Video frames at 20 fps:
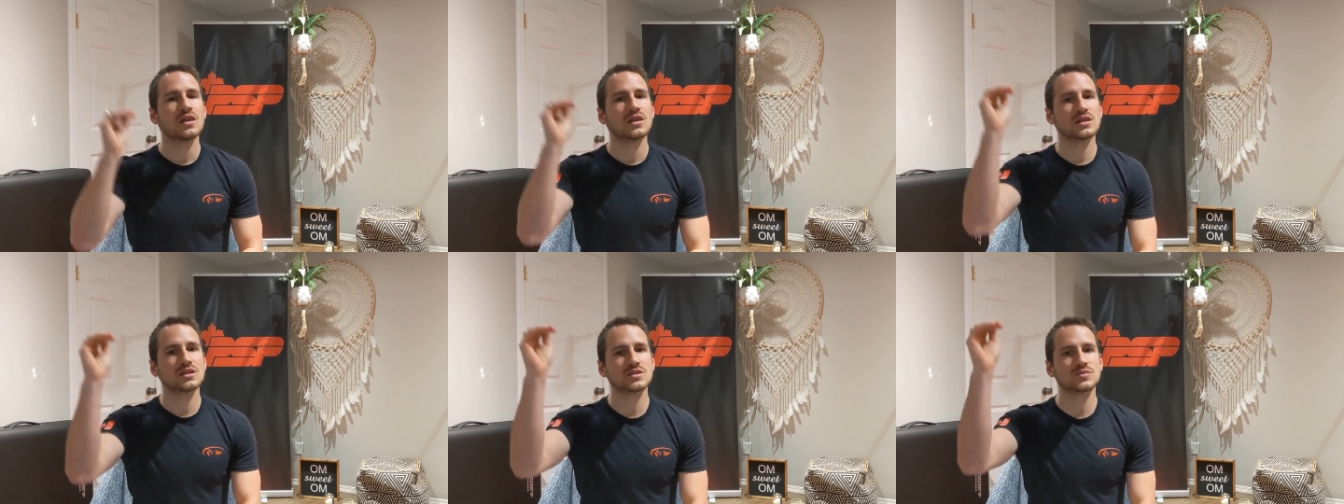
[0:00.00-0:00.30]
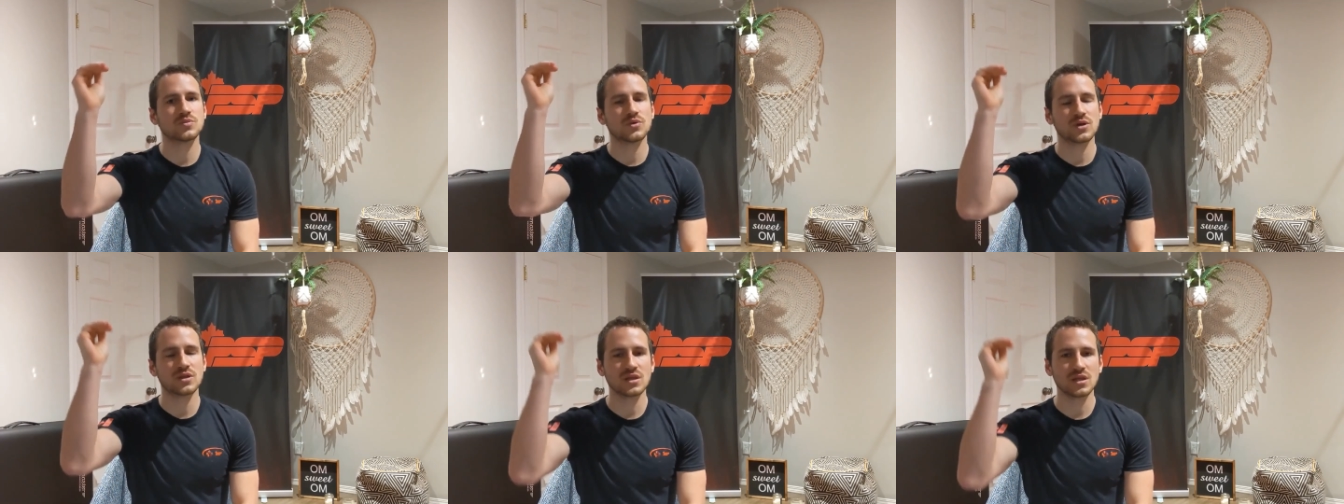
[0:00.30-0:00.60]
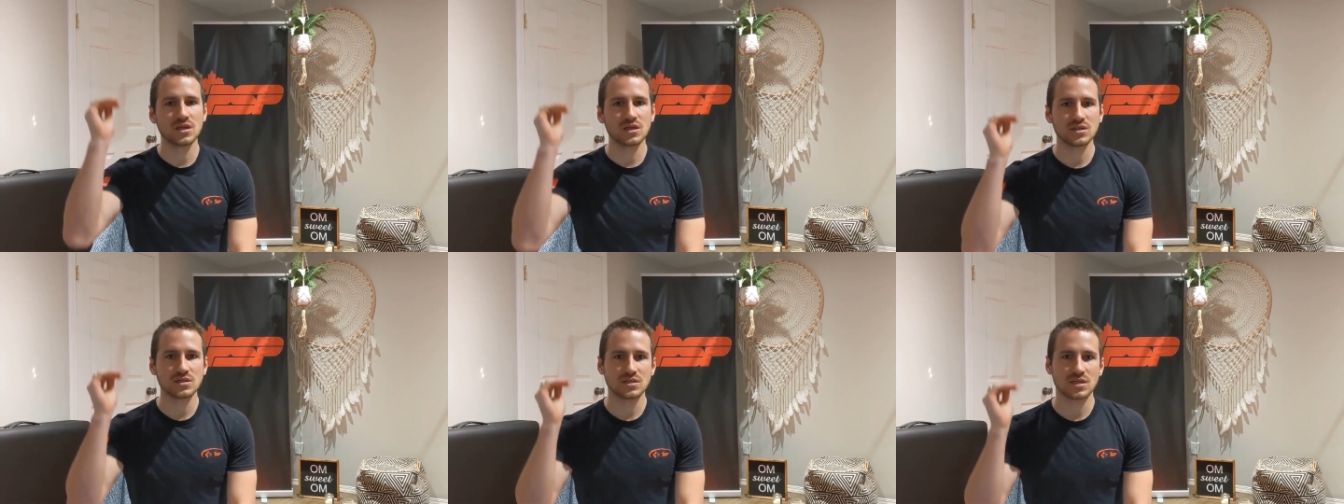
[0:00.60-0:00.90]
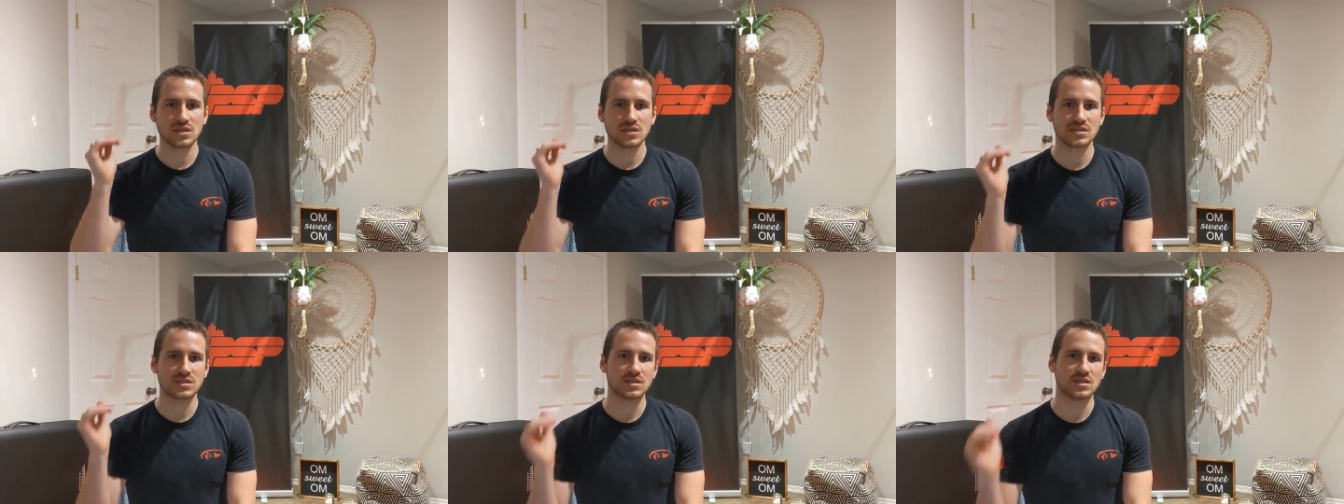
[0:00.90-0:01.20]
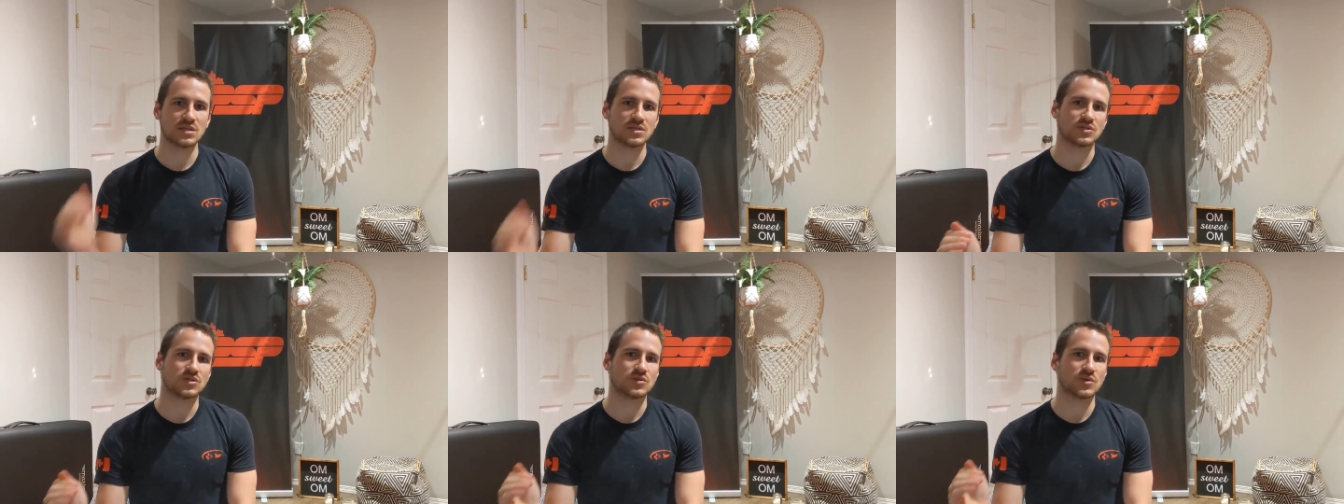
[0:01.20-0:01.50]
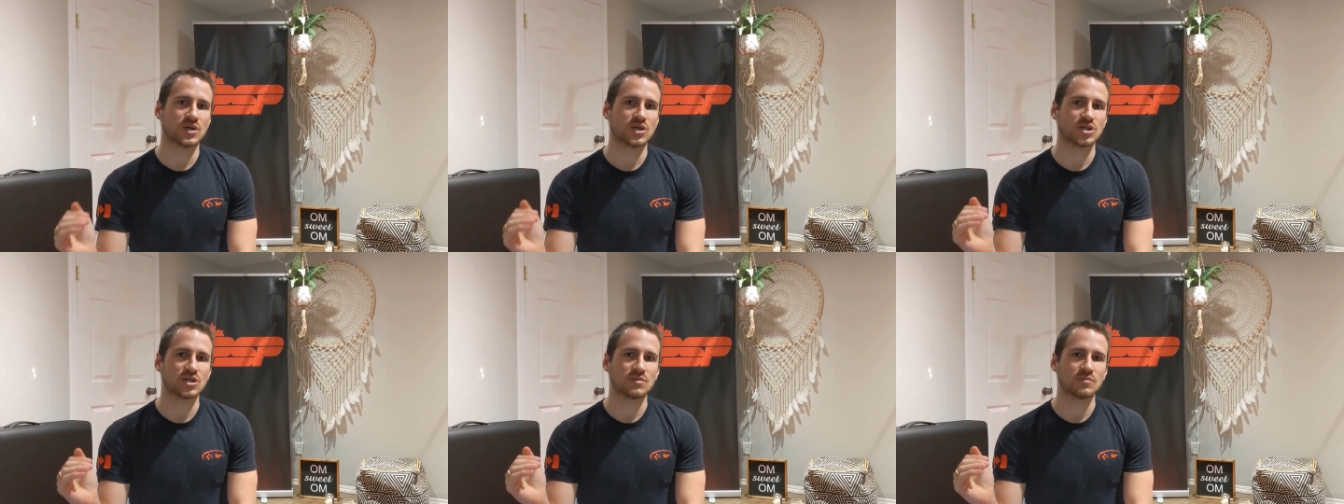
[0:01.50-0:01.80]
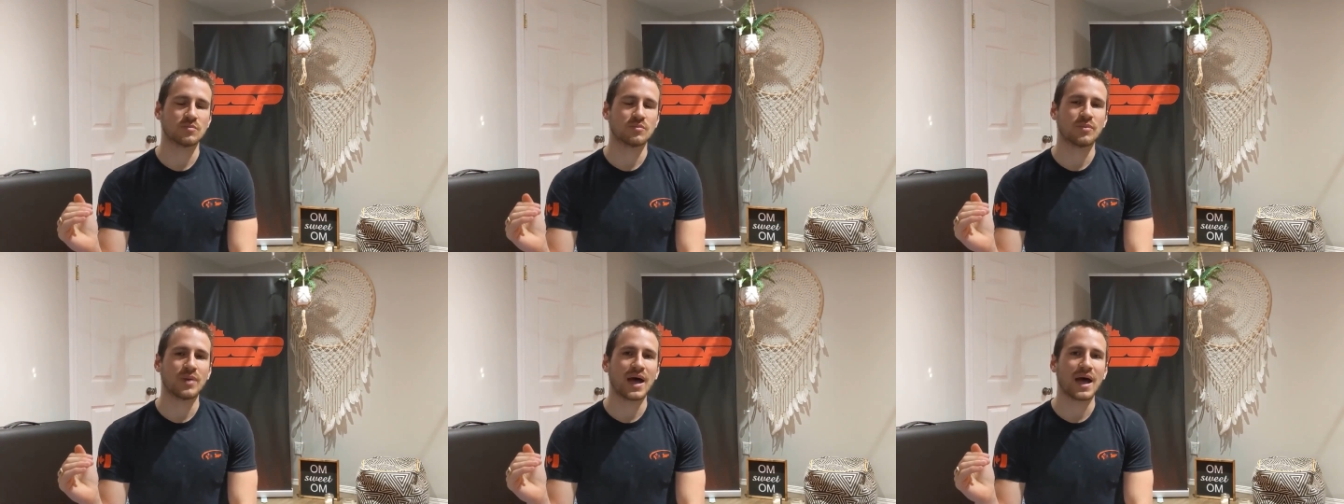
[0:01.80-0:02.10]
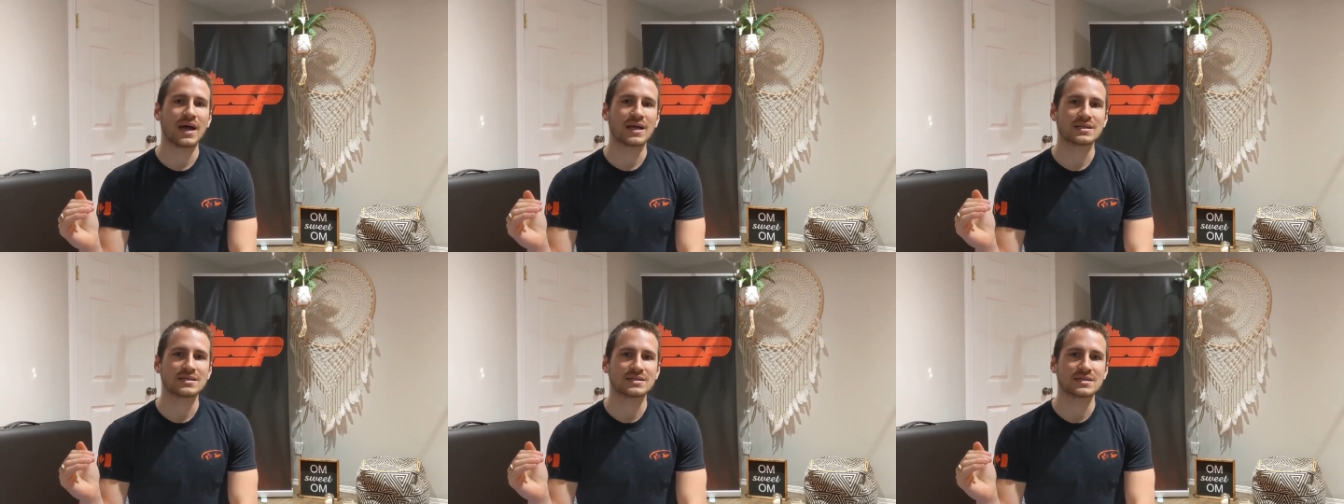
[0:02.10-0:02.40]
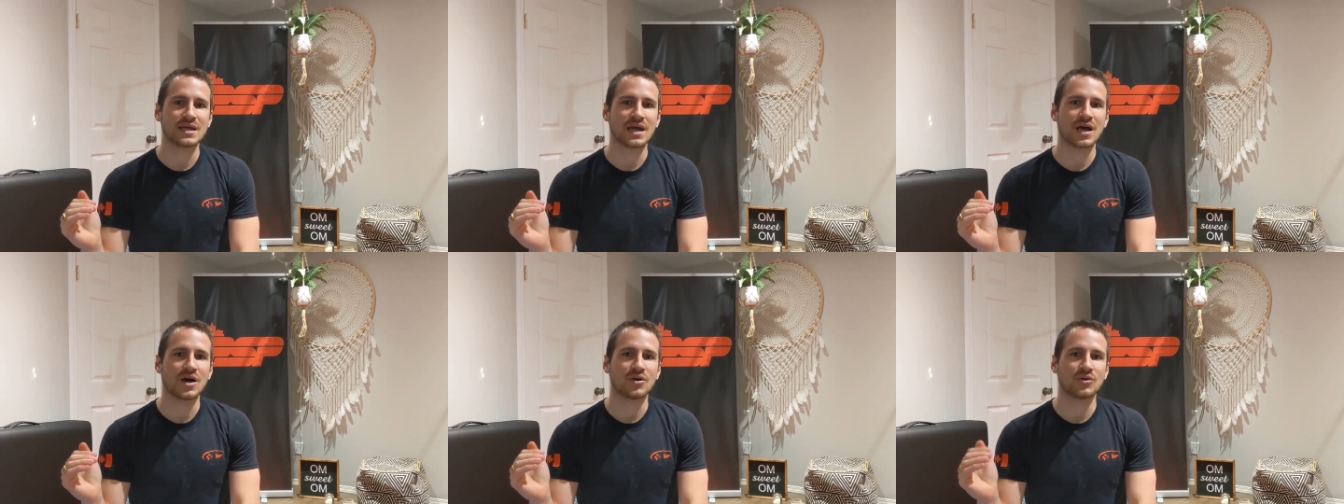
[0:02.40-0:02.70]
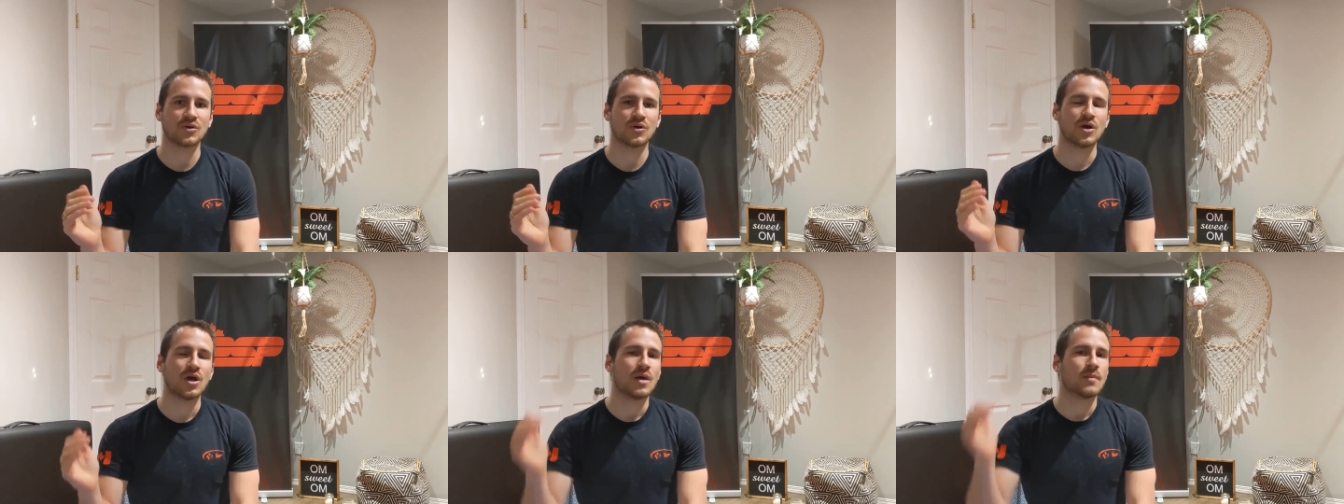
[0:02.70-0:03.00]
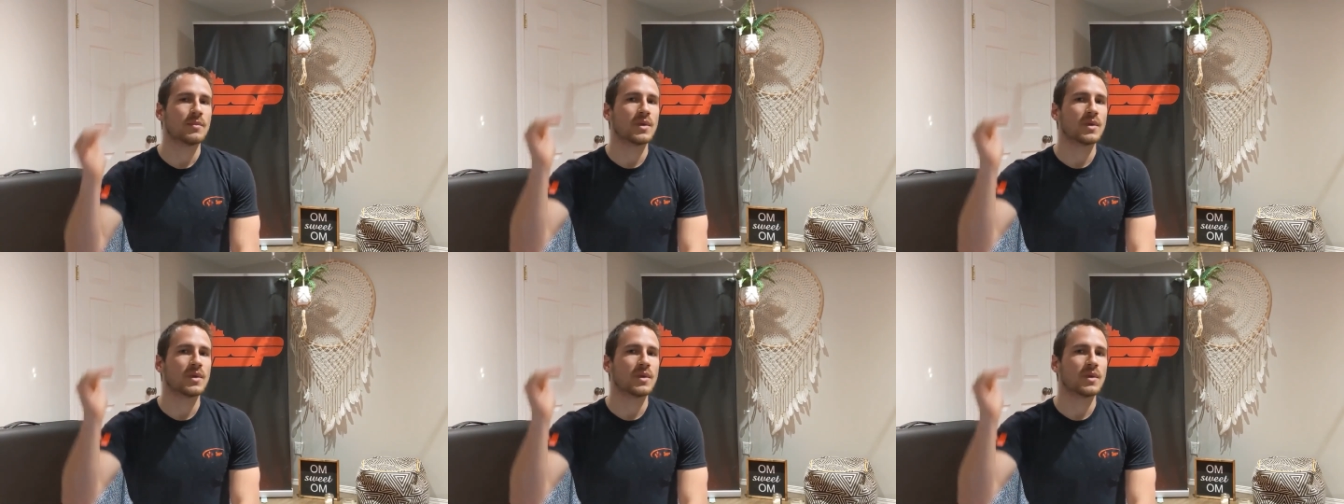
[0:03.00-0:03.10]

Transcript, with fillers: Let's bring that intensity and duration back down,